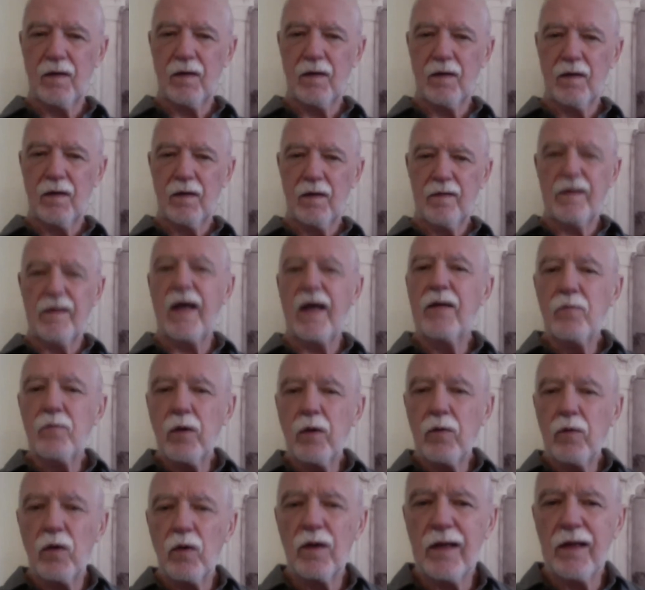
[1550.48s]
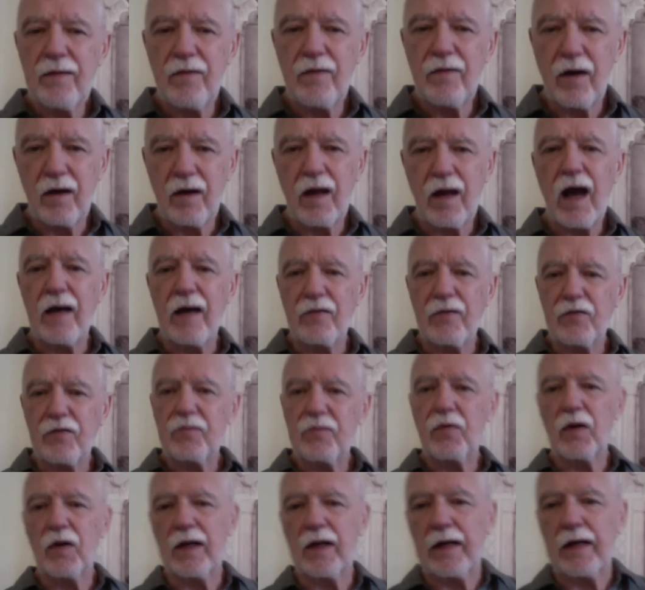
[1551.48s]
then we will live our lives
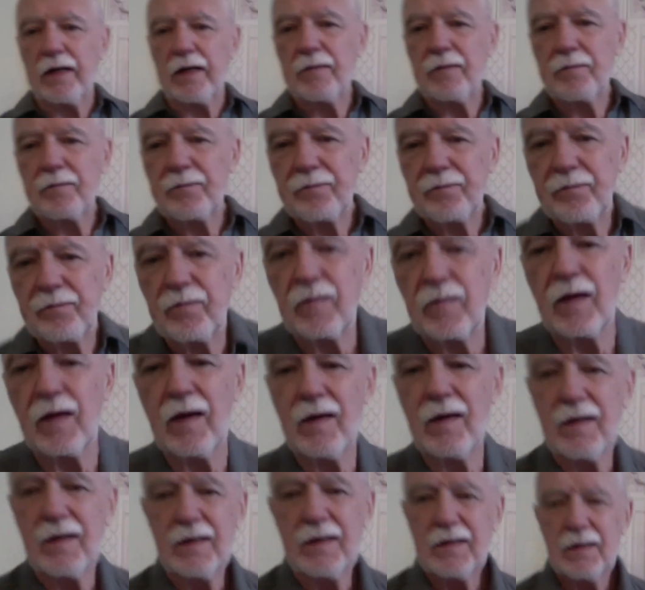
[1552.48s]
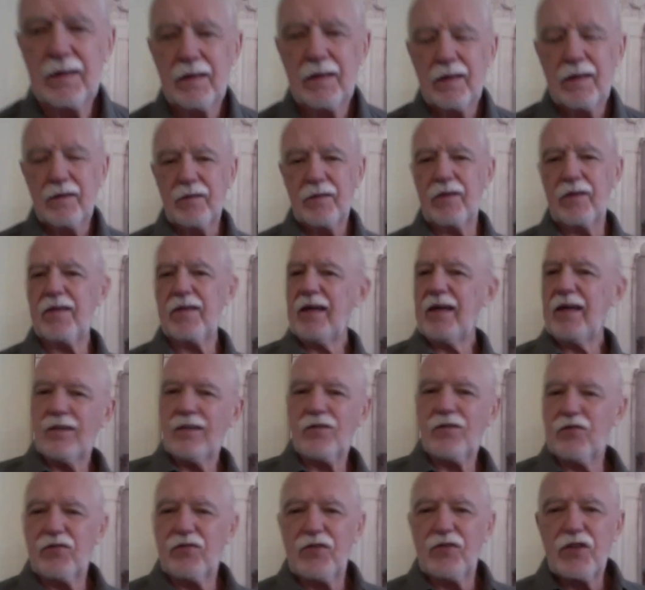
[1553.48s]
fully. The thing that
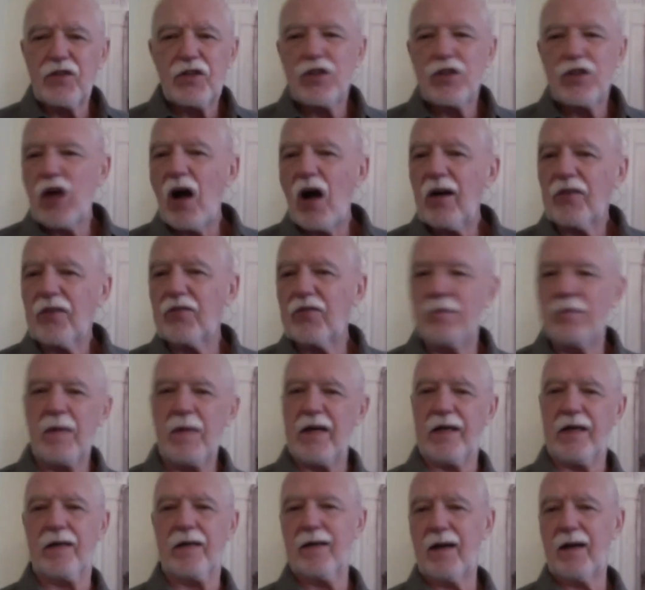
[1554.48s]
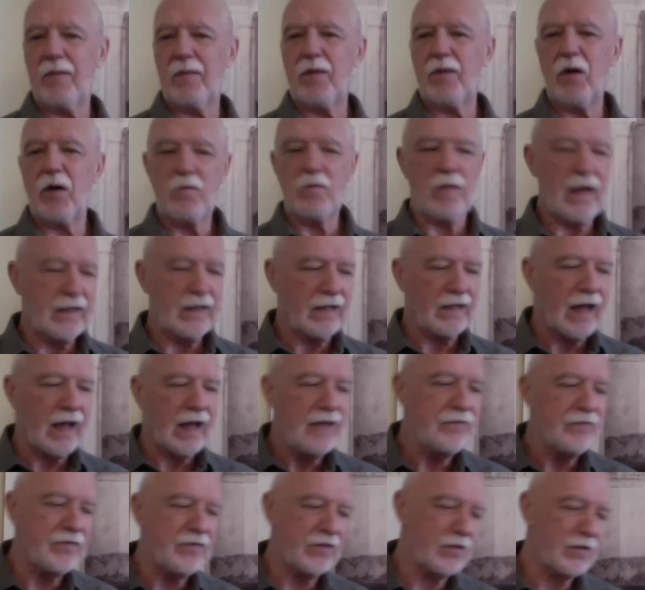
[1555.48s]
shocks me about my
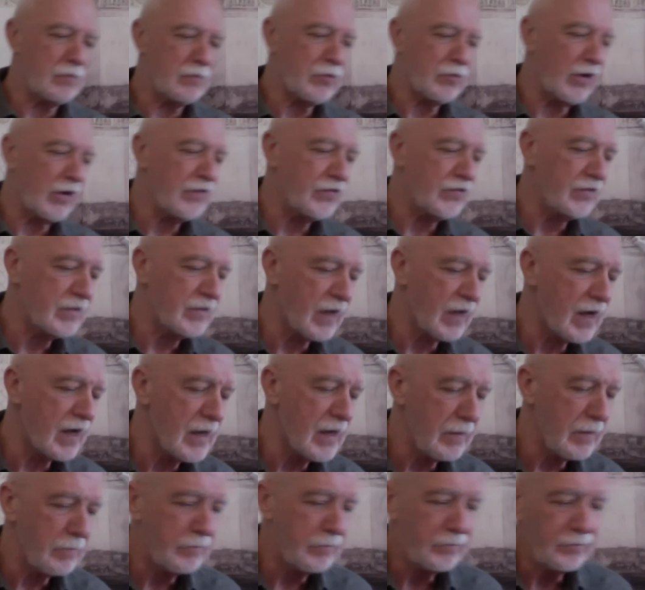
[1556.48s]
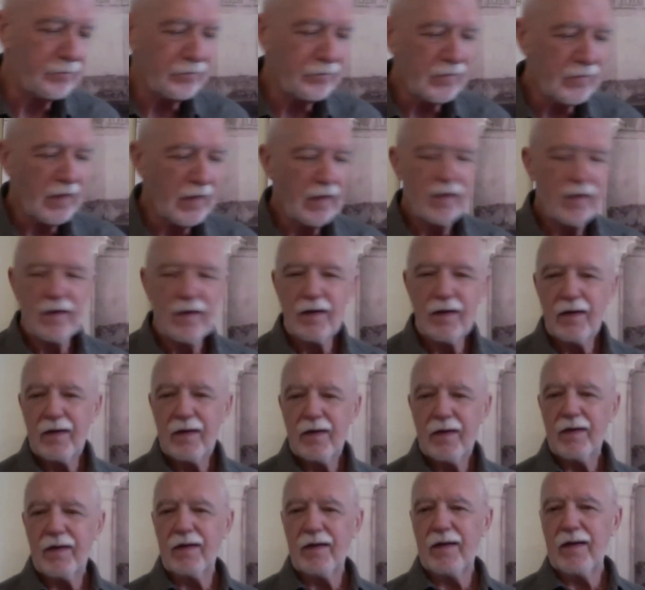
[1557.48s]
life at the present time
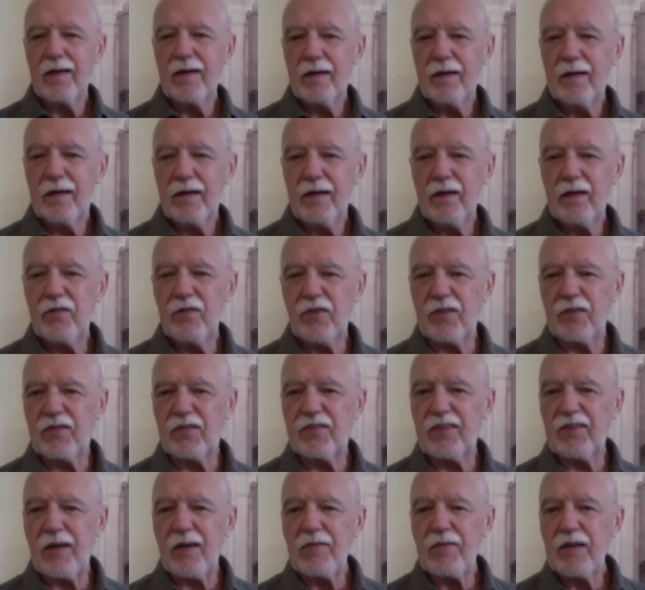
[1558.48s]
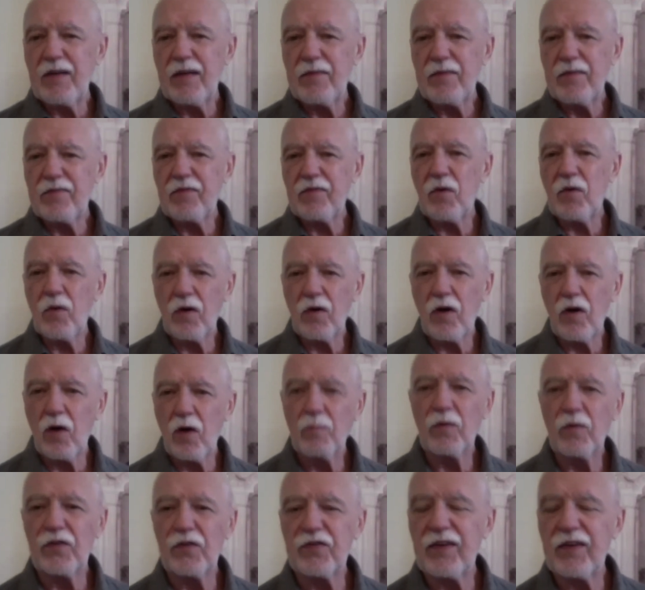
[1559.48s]
is at 74,
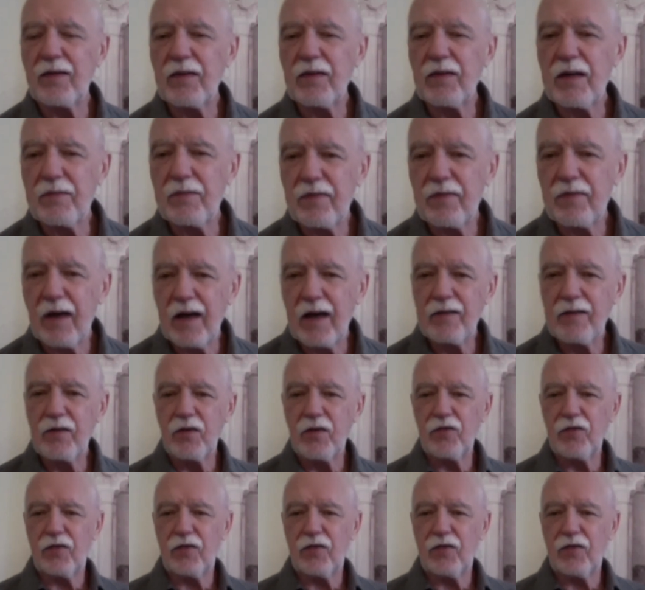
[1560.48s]
almost 75 years of